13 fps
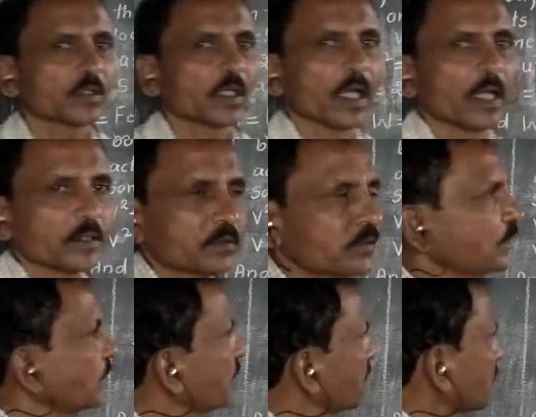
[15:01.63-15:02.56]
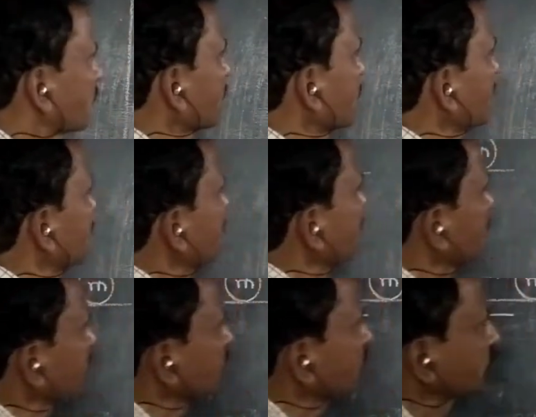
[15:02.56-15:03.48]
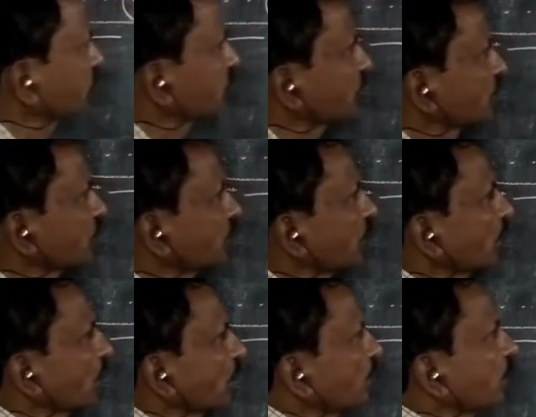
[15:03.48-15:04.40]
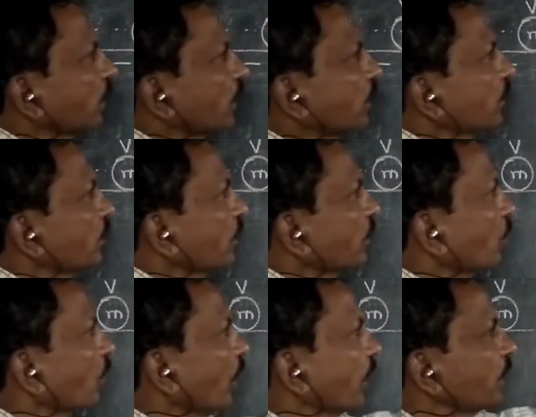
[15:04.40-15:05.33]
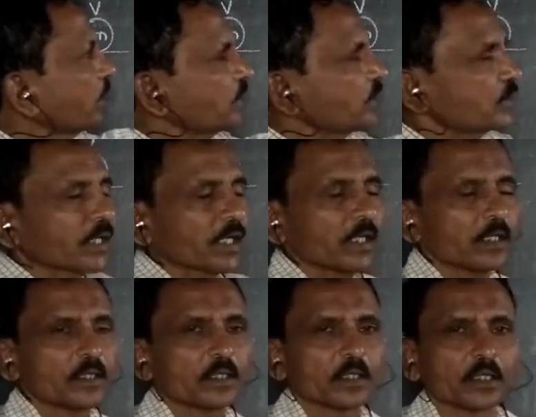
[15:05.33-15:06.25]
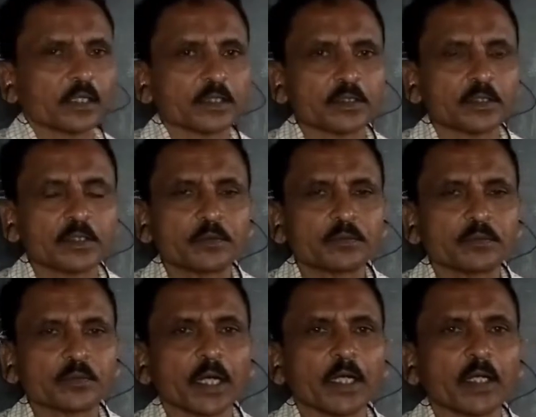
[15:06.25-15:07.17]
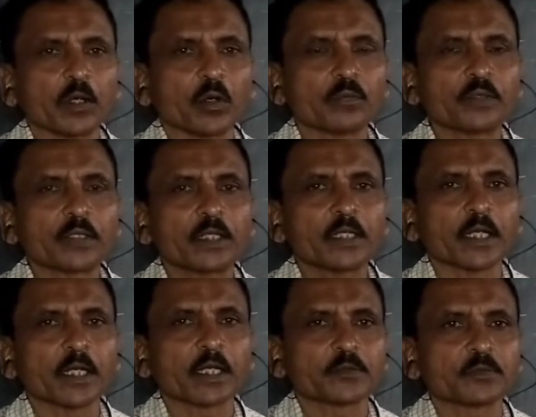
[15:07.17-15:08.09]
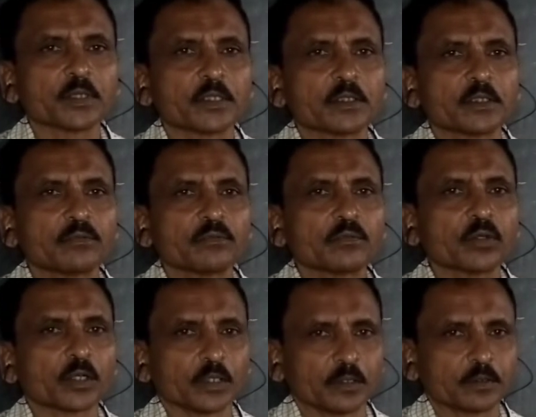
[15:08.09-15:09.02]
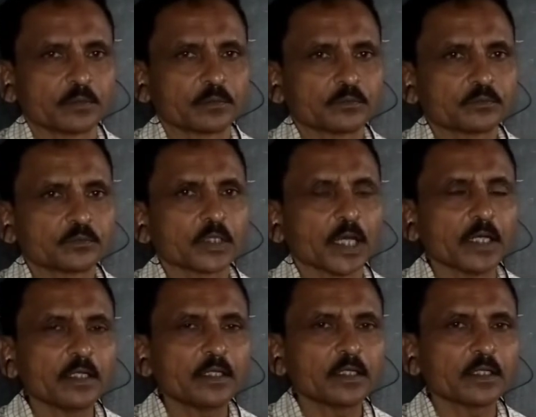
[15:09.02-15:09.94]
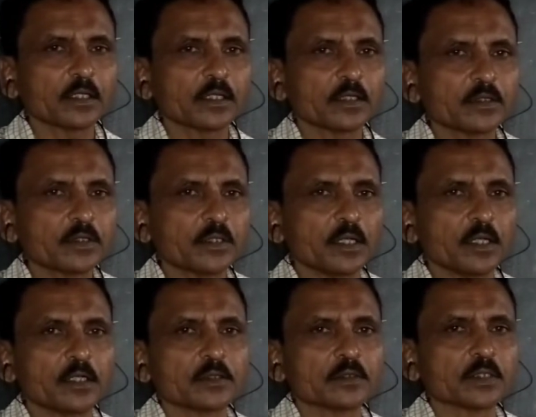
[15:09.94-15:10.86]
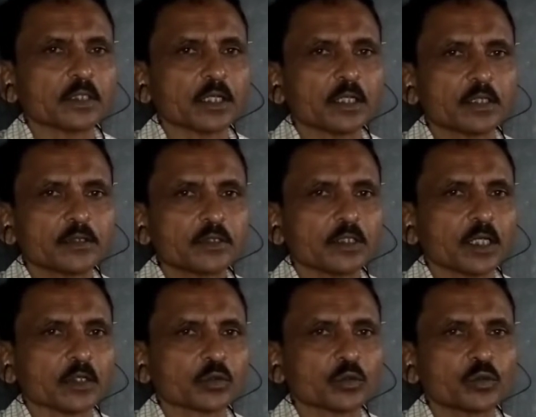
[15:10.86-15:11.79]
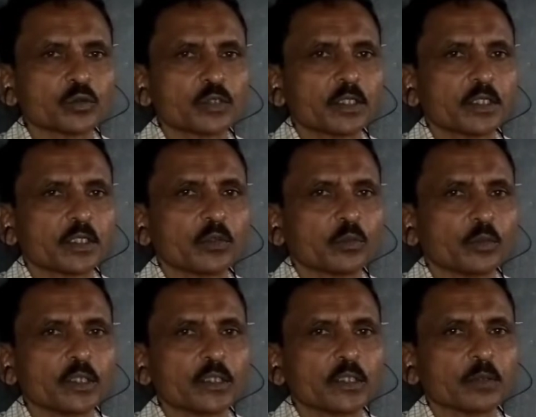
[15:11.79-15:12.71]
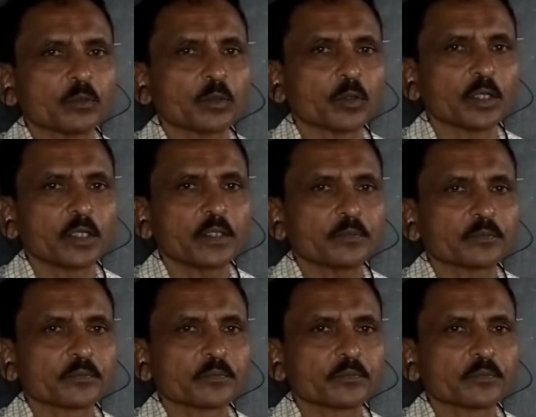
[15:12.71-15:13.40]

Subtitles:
as discussed. Then what is kinetic energy and obtain an expression for it? Kinetic energy, it is the energy associated with a body